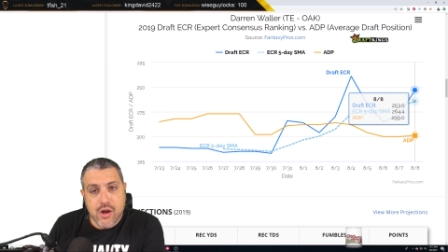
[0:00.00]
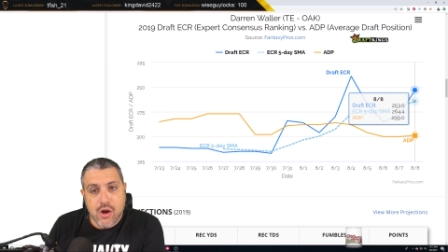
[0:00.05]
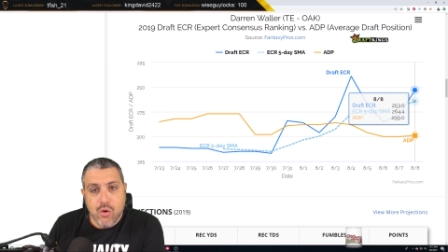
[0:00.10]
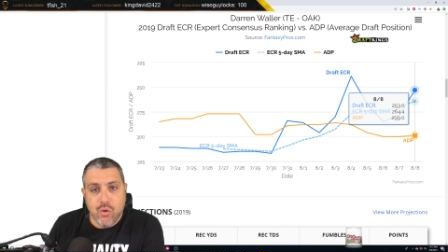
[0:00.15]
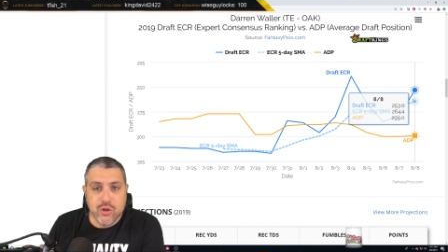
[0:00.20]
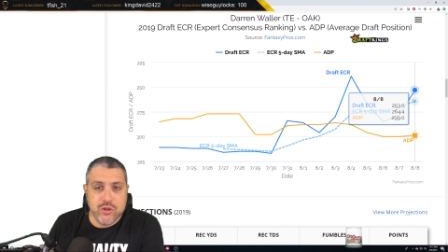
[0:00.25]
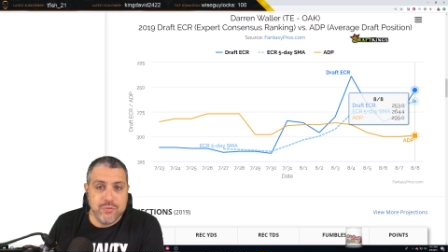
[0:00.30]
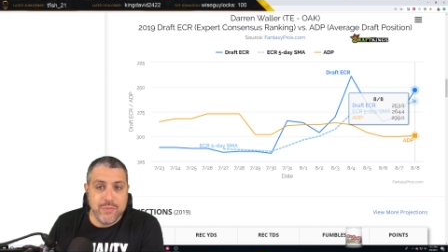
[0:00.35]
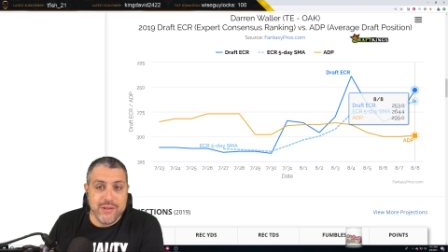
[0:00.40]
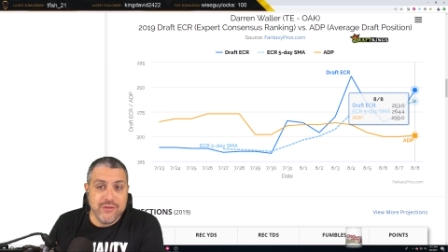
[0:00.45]

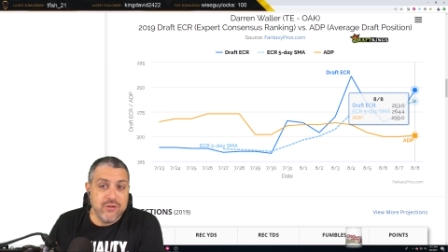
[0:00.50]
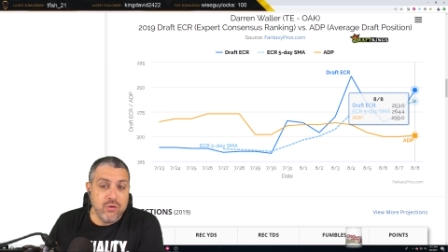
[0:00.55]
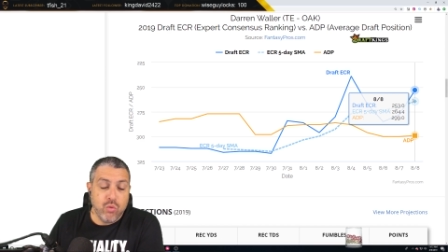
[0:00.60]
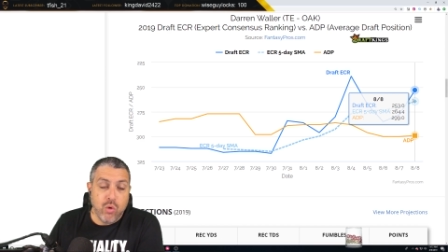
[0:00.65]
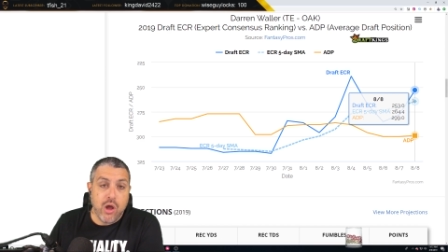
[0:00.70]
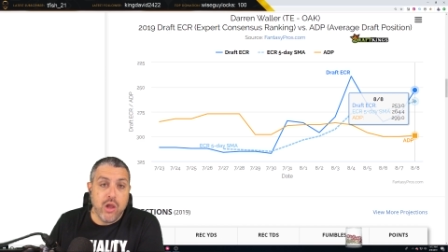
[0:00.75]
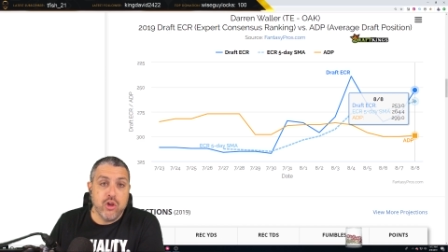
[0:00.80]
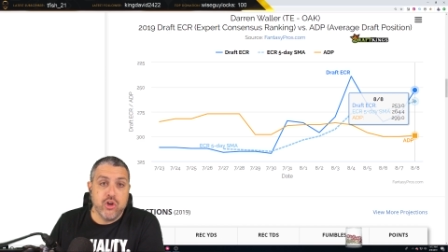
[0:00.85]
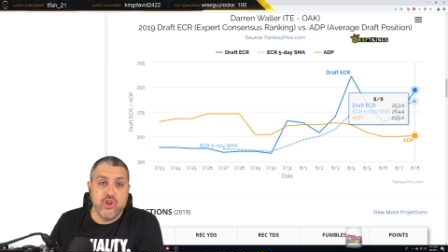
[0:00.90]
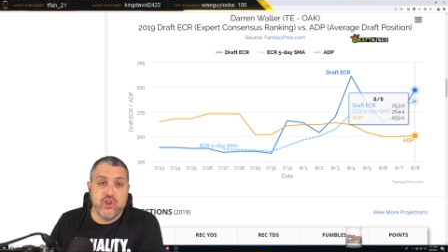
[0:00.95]
which means that
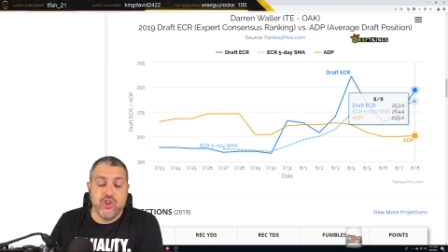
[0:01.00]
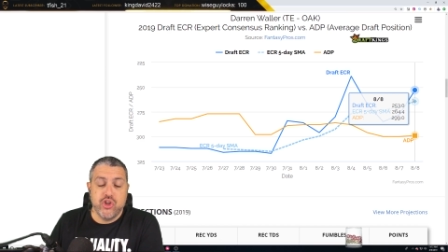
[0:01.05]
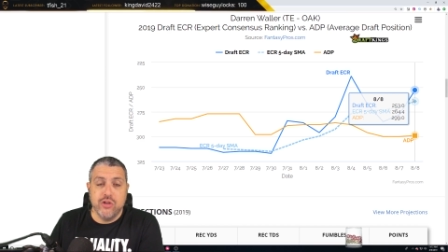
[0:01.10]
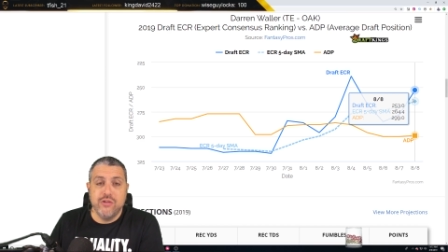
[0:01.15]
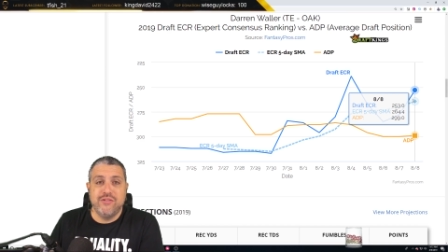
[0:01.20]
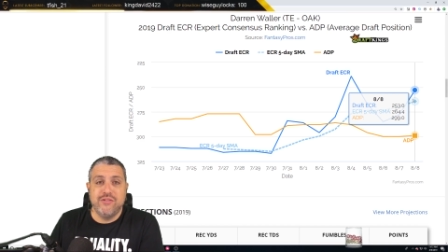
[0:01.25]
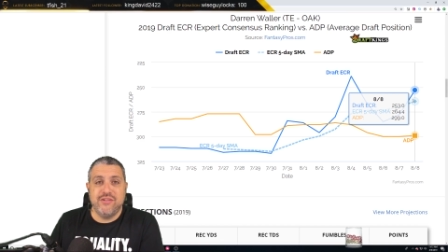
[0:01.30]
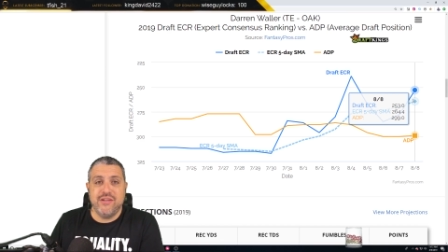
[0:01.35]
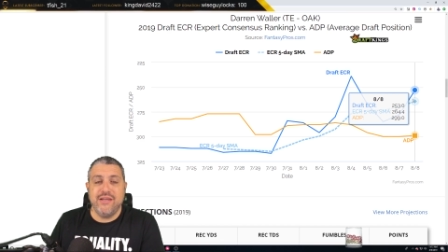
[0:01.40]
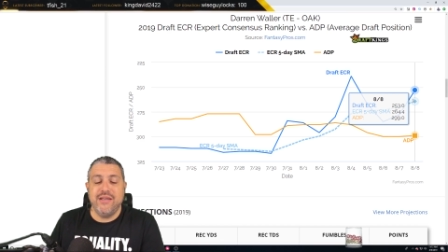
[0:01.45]
Waller
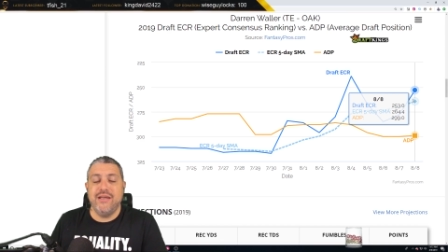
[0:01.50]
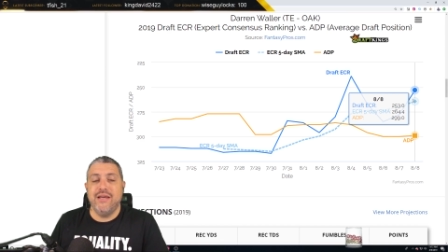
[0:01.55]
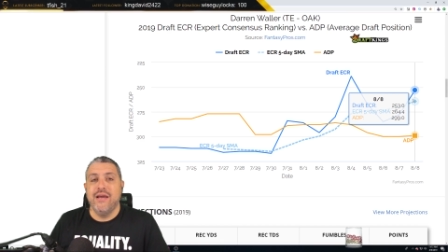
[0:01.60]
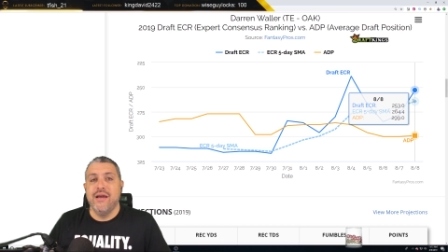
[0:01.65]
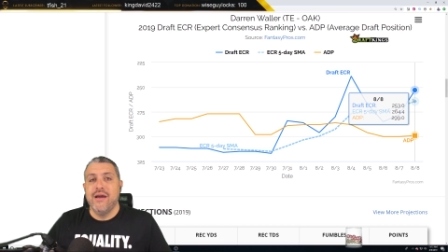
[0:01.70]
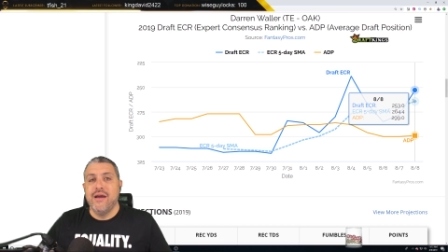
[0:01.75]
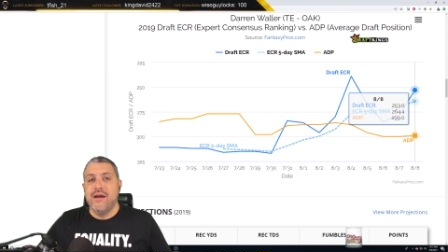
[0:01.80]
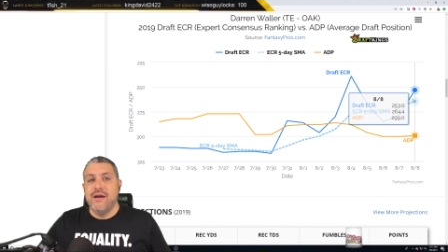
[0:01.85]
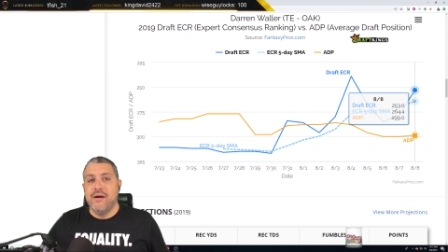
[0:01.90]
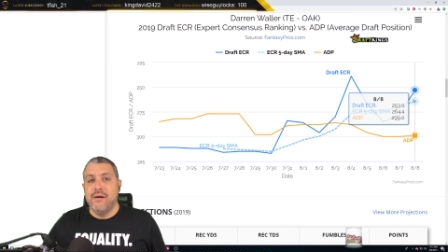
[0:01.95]
should see
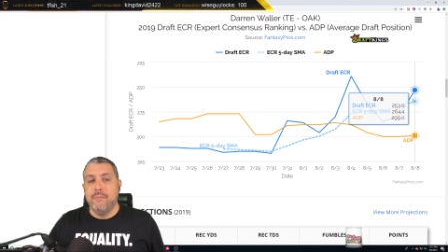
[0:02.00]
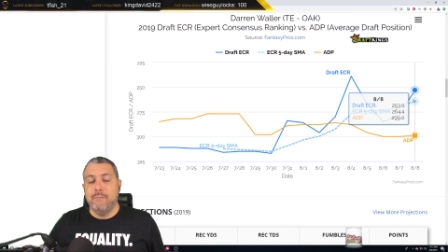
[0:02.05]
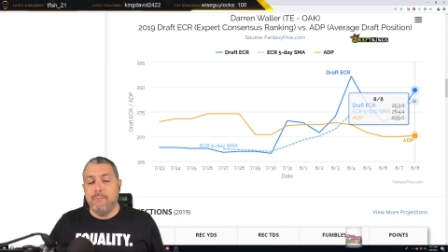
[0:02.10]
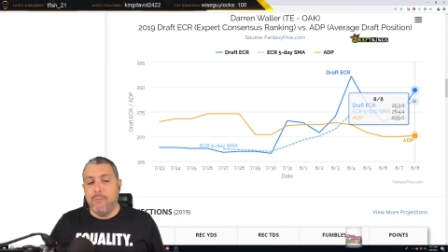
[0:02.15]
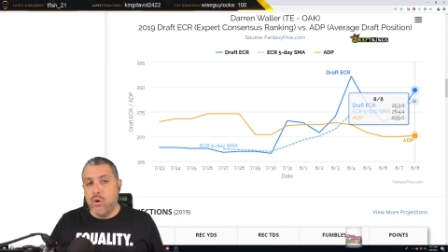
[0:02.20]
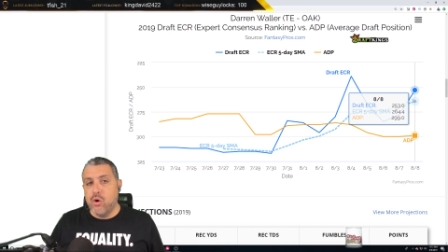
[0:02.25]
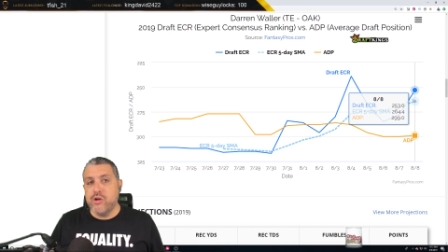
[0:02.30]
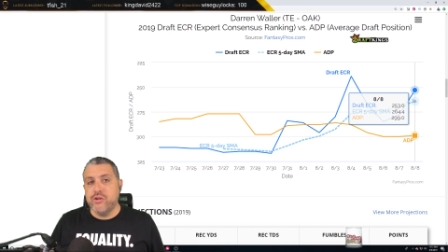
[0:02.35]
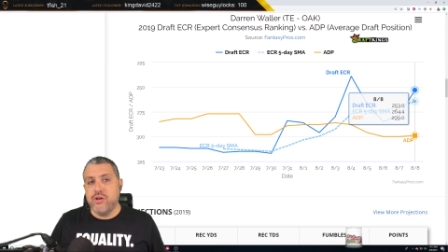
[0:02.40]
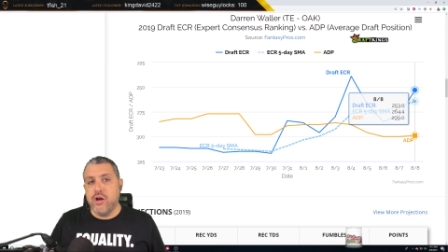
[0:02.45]

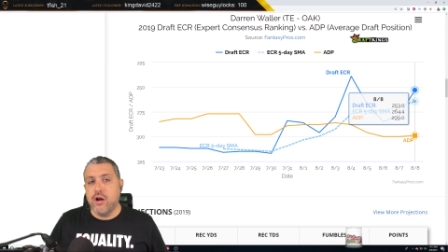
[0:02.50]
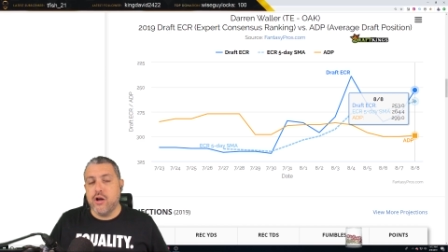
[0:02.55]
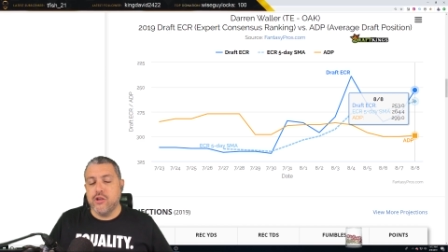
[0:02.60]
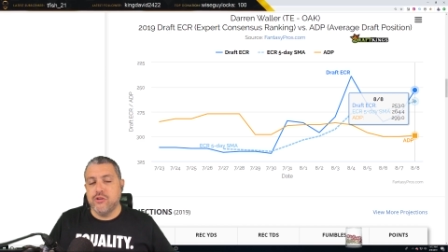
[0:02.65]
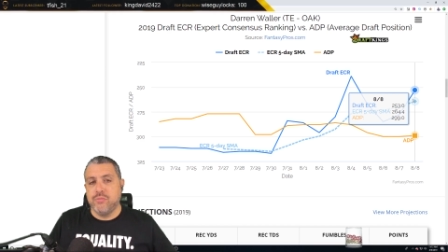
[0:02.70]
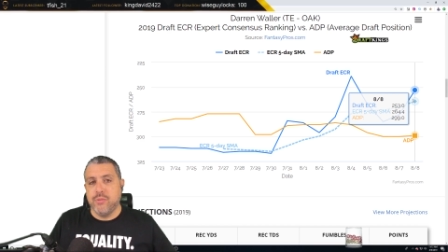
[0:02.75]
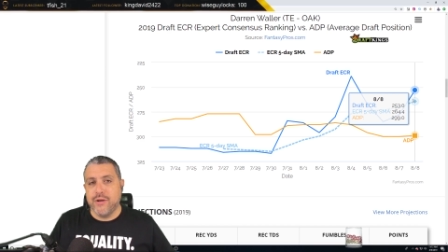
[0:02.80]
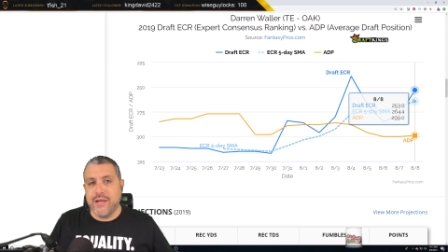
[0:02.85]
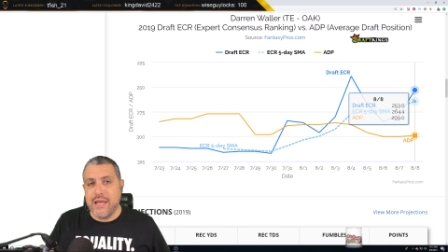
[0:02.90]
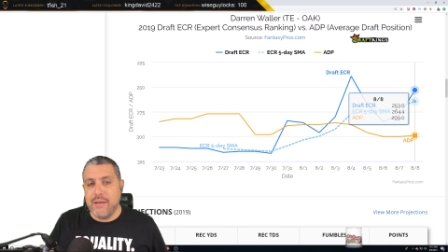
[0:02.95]
more
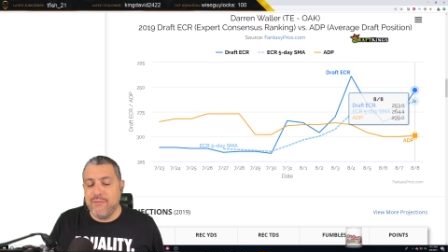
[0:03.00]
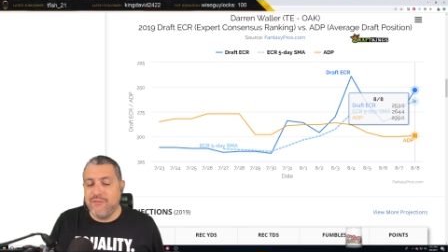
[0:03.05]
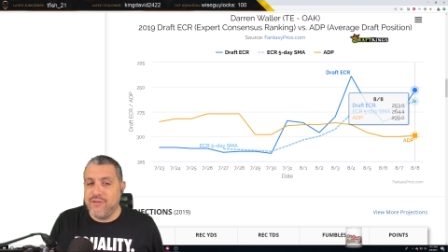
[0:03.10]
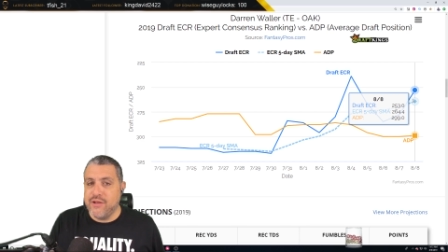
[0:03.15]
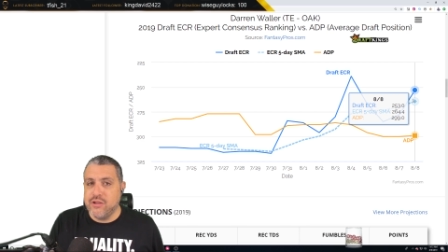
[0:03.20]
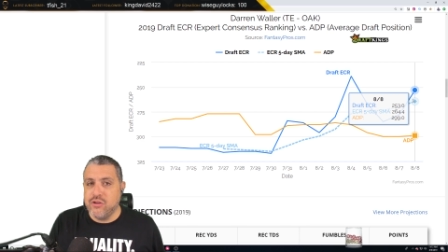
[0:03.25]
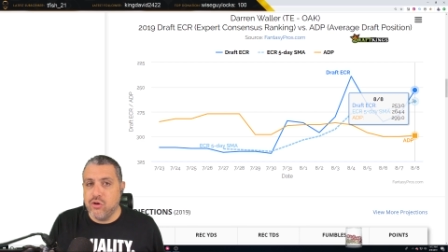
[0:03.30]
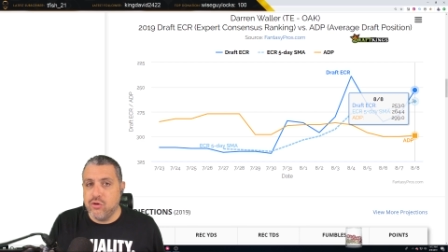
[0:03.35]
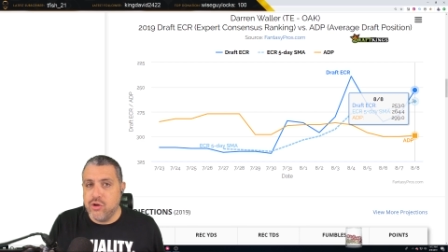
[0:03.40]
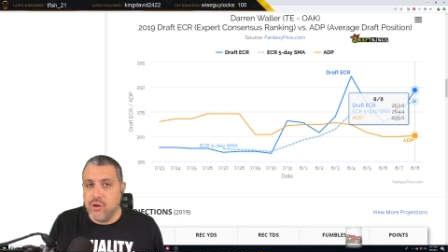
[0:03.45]
targets per game if
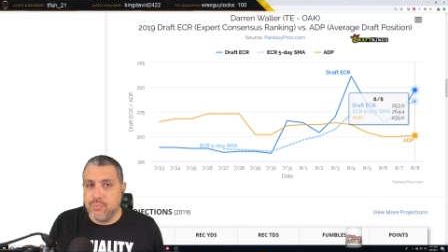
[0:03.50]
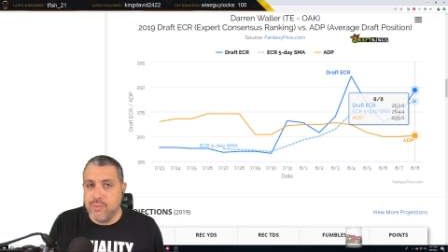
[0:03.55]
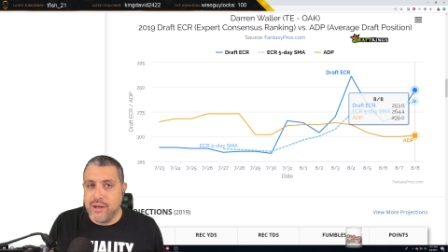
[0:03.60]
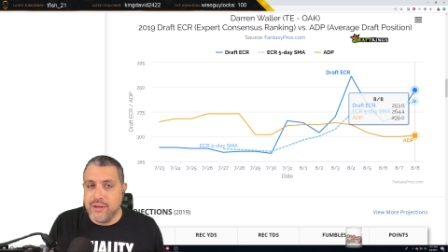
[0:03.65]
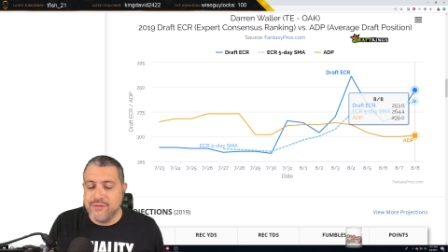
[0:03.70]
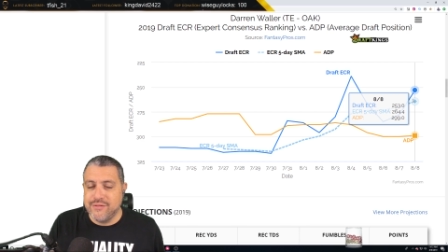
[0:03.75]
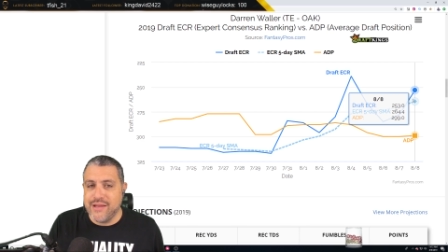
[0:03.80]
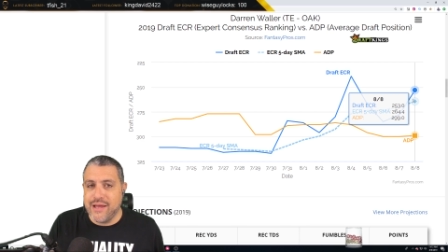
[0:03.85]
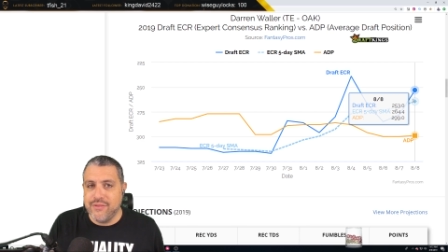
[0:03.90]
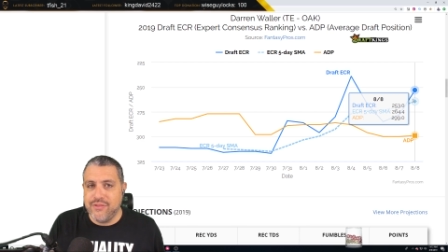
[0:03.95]
Antonio
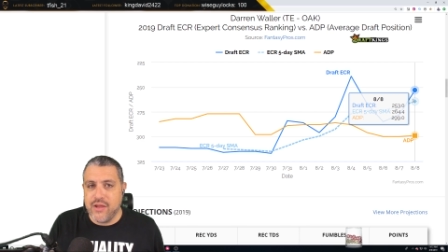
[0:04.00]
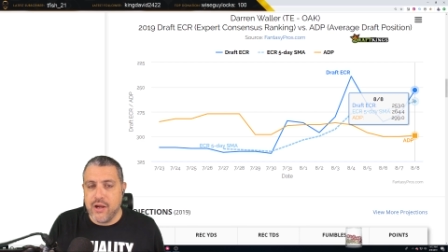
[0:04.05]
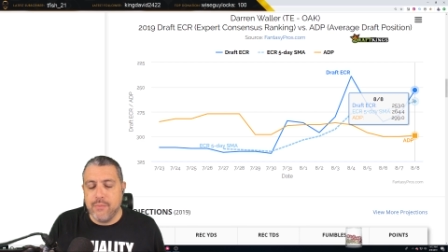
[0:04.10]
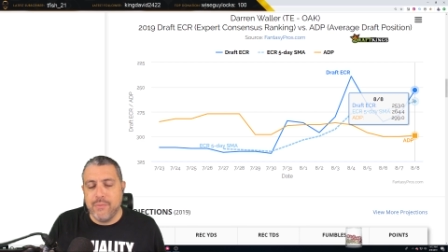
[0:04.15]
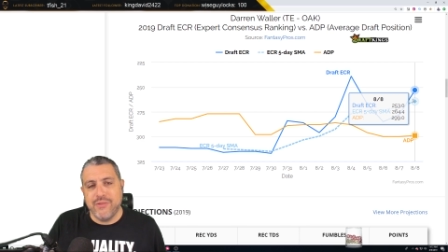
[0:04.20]
Brown's not there,